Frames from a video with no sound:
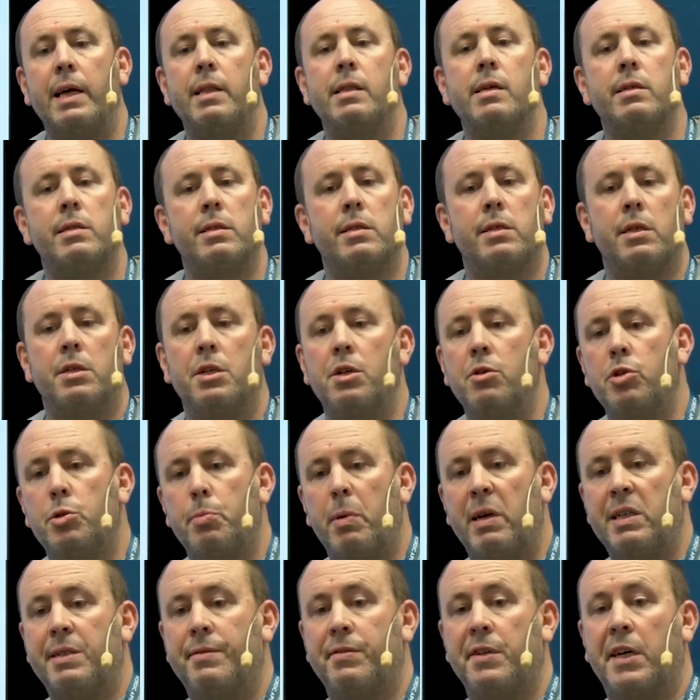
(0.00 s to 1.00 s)
This is a new
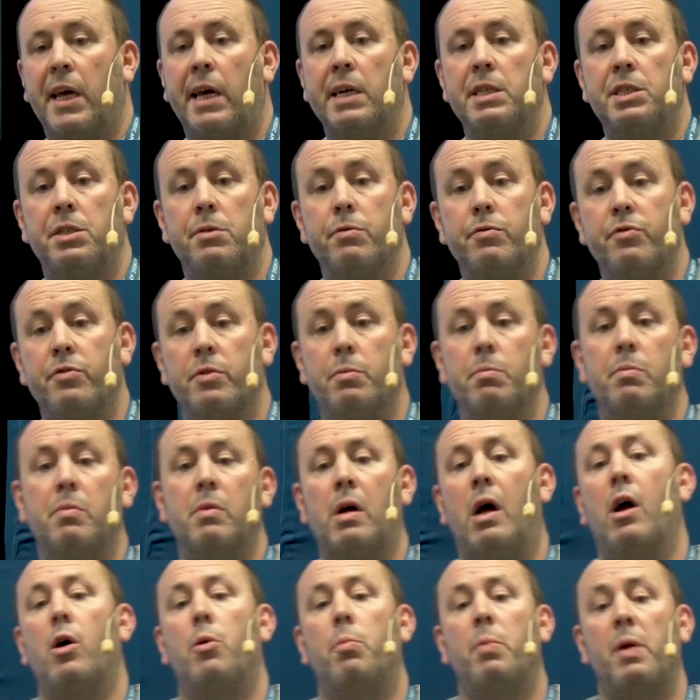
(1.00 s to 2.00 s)
specification from
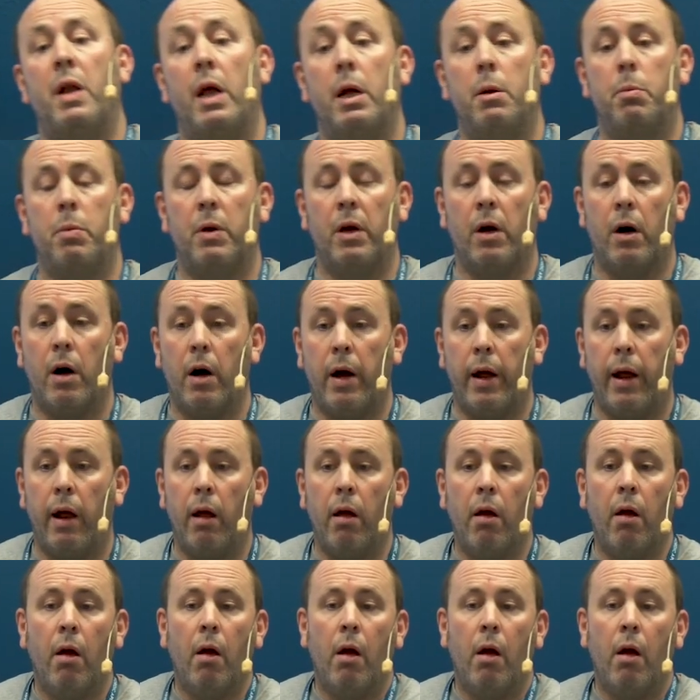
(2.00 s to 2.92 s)
OpenAPI